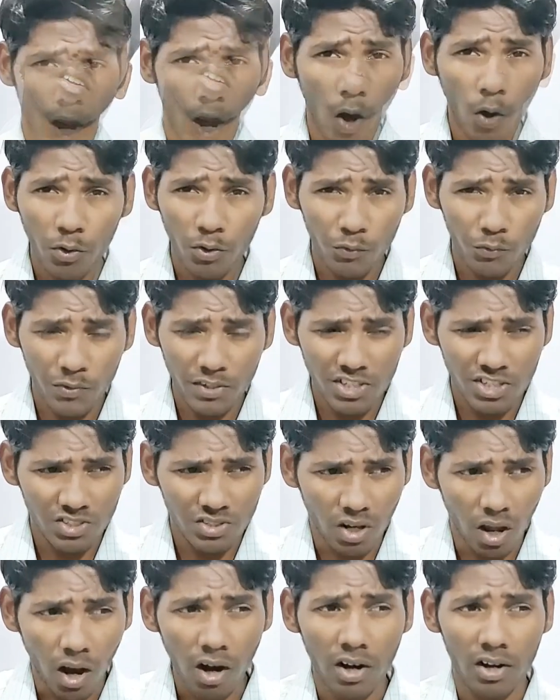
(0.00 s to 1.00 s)
How did we
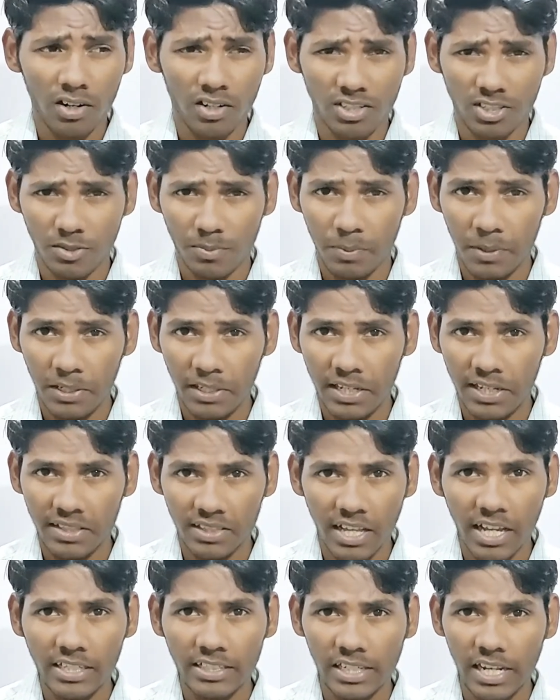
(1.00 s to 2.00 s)
start speaking
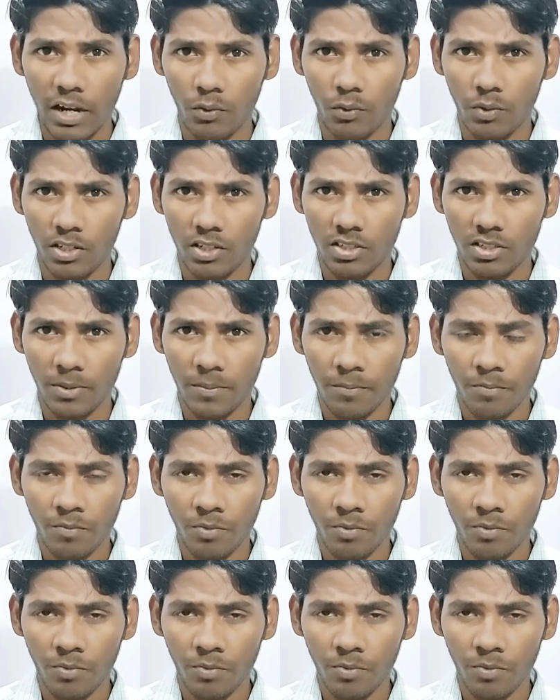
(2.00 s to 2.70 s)
that language?